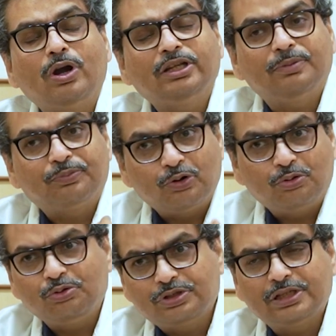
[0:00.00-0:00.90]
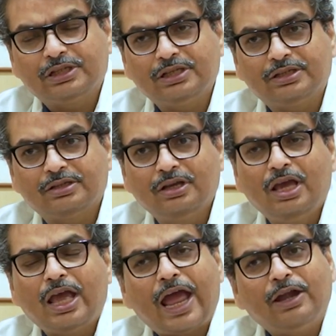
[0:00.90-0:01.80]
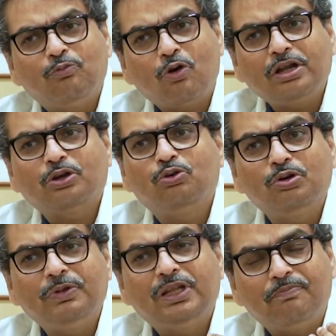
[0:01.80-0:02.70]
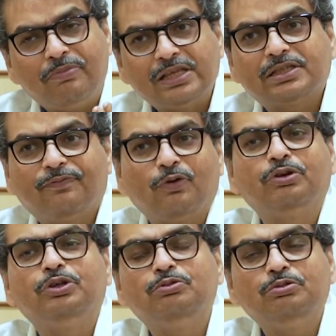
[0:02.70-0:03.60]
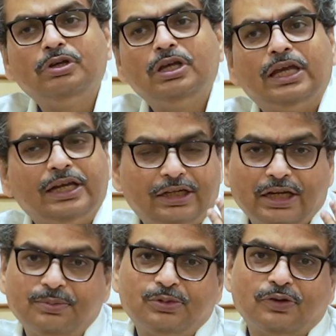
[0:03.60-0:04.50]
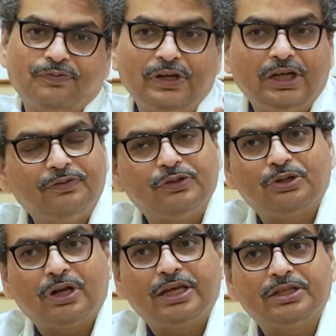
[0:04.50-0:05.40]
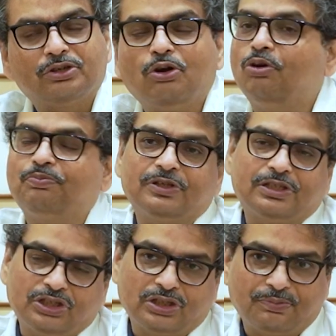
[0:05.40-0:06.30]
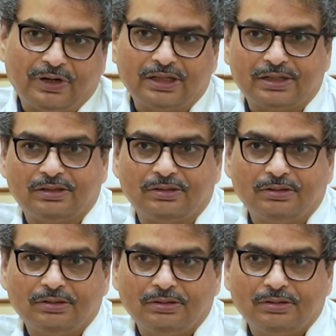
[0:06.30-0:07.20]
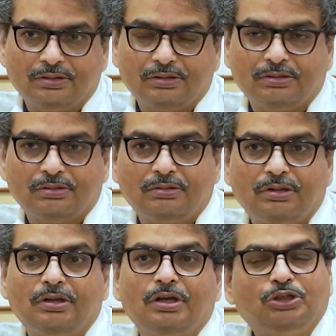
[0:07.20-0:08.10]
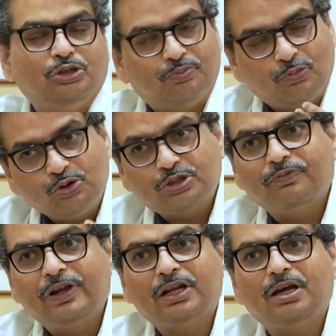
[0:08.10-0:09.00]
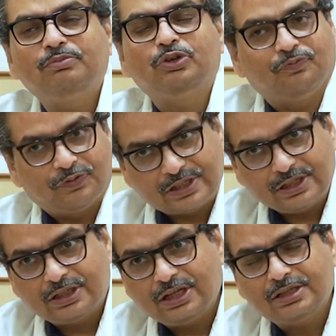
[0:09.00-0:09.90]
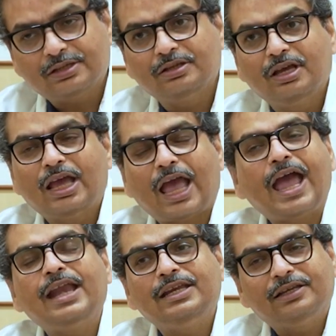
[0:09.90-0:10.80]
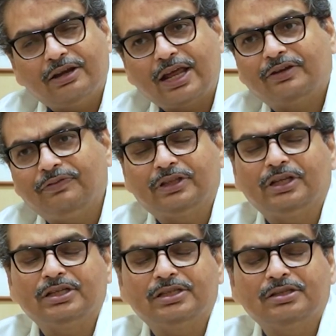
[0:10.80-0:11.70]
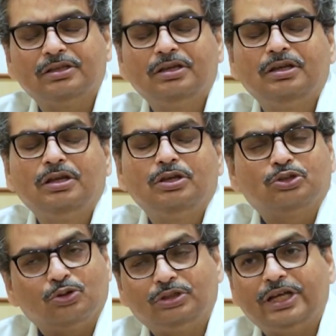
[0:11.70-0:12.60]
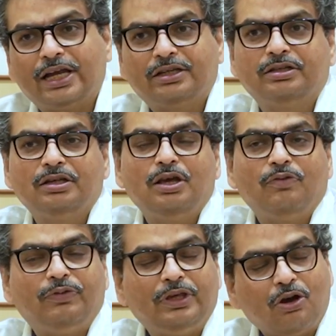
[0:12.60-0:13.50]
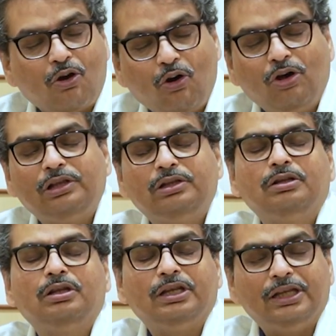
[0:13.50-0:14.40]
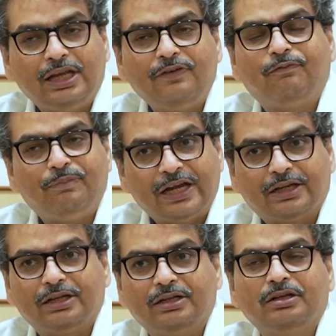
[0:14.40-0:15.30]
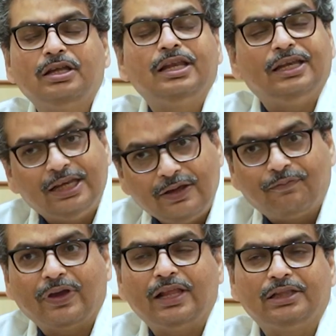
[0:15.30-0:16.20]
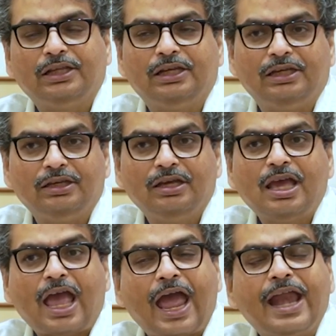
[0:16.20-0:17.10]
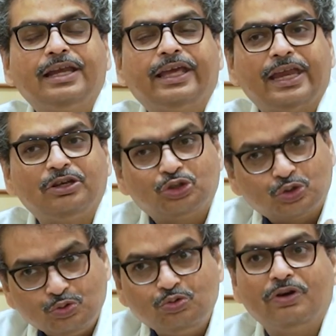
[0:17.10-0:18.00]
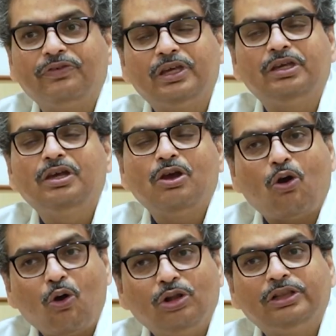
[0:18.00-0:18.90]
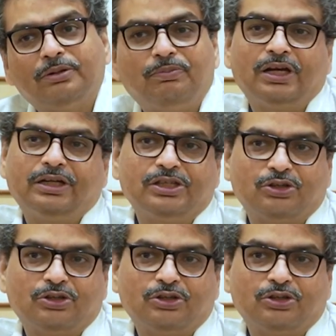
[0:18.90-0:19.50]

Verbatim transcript: what the prognosis is, and what could be the best for you in terms of individualized or precision medicine. You're most welcome to visit us and interact with us so that we all live better, live healthily, and can shoo away all the blood